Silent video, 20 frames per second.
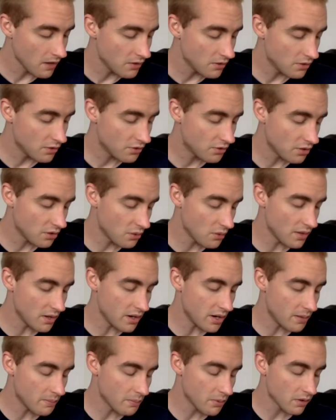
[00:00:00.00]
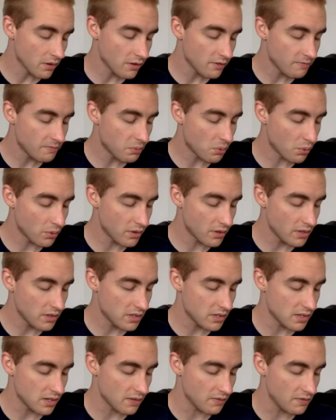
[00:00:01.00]
to show the number of
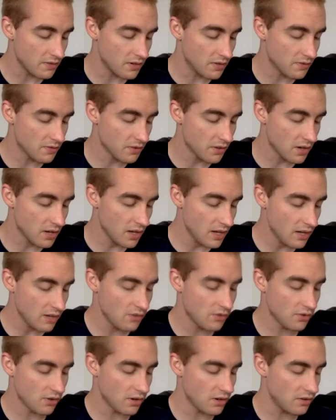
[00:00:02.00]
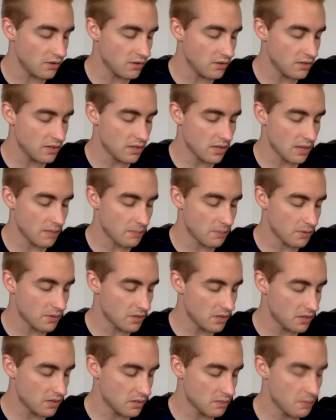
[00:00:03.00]
boys of different age ranges that
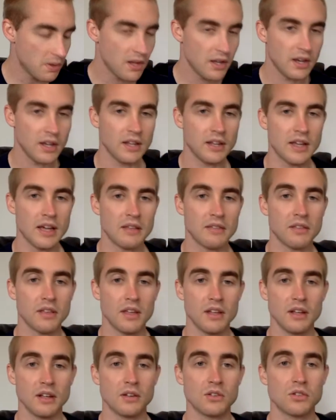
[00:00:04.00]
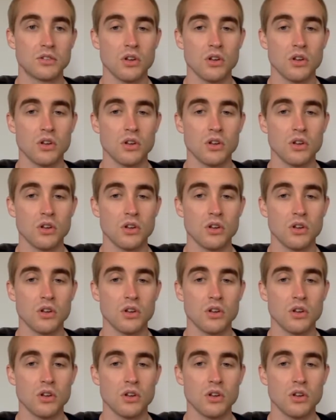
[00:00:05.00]
participate in athletics.